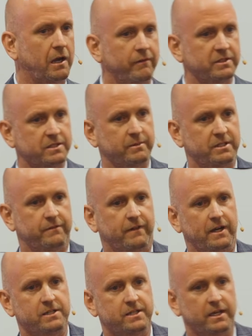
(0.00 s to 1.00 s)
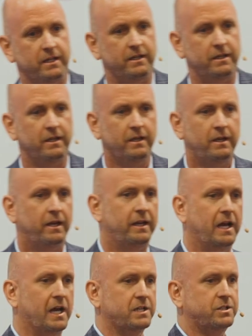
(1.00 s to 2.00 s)
however somebody defines that, and it
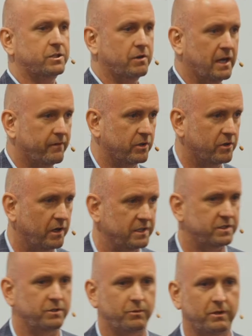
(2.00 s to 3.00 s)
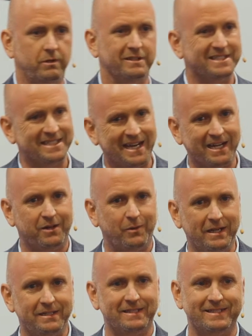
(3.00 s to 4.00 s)
has to travel across the world. It's not
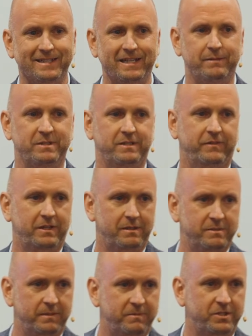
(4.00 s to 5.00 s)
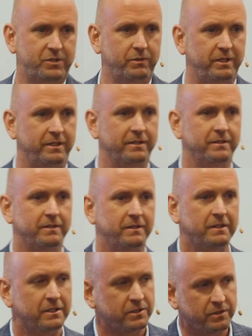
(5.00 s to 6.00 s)
quite the same as if it comes up the street.
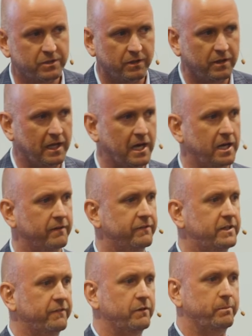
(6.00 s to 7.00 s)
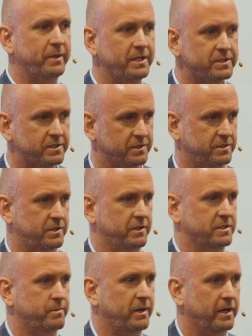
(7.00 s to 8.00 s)
There's a lot of different pieces to
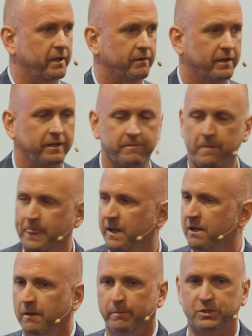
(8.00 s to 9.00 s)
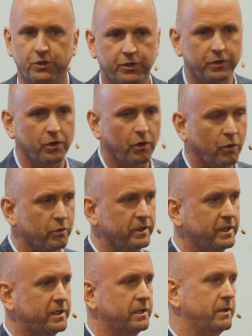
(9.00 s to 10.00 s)
this pie, right? But you can
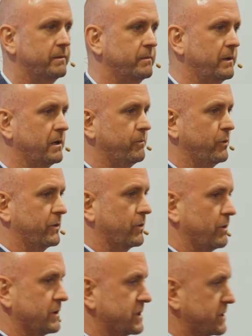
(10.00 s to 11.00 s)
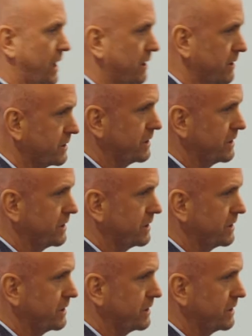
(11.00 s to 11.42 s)
only come up with solid